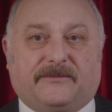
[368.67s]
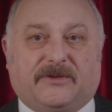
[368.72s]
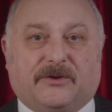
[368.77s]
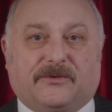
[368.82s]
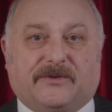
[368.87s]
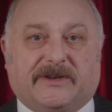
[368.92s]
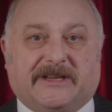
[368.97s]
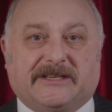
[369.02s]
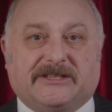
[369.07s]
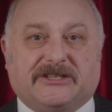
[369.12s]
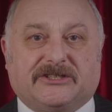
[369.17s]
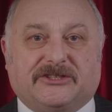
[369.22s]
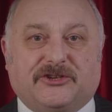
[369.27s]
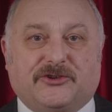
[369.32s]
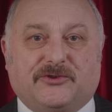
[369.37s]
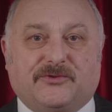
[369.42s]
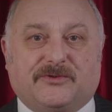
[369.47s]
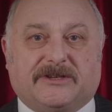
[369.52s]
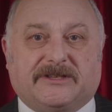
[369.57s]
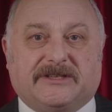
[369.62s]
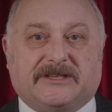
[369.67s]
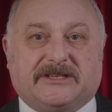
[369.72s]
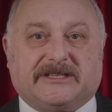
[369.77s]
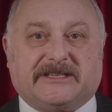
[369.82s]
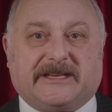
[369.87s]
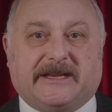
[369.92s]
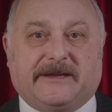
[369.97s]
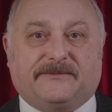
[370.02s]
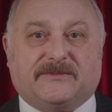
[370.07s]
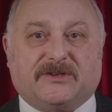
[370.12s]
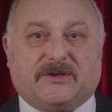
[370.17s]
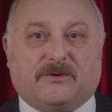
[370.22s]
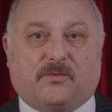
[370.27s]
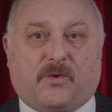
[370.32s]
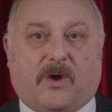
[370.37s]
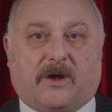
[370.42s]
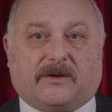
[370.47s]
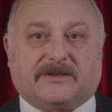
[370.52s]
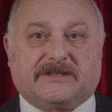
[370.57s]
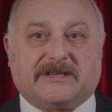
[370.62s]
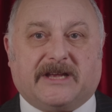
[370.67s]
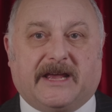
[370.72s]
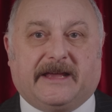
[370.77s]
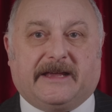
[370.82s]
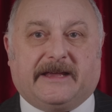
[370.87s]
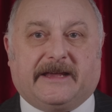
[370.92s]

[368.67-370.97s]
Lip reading: uni students seem to want